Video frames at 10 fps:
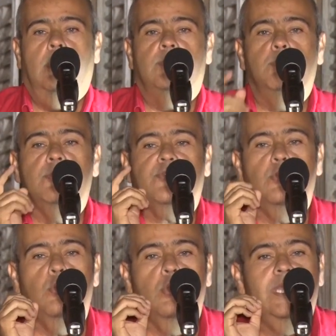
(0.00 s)
There was
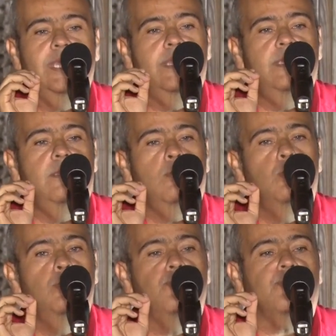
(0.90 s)
an old lady
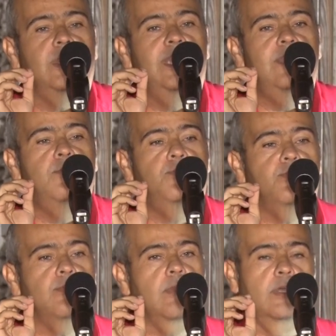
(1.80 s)
who used to live,
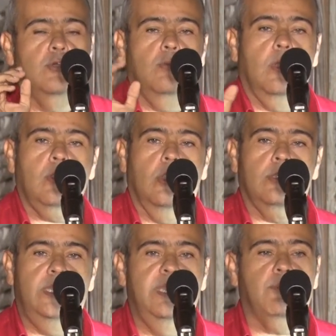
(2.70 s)
I don't want to call
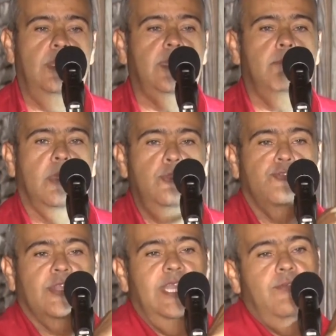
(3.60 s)
her name or anything, but
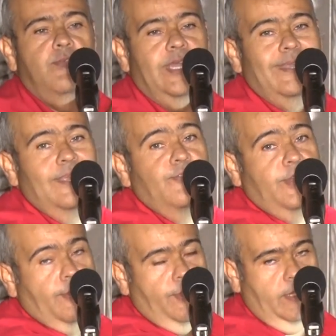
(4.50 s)
used to live in this
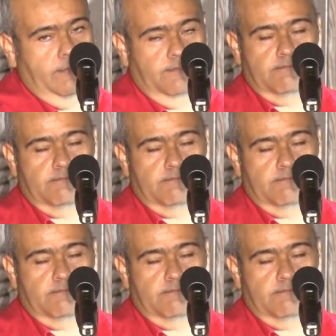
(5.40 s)
area.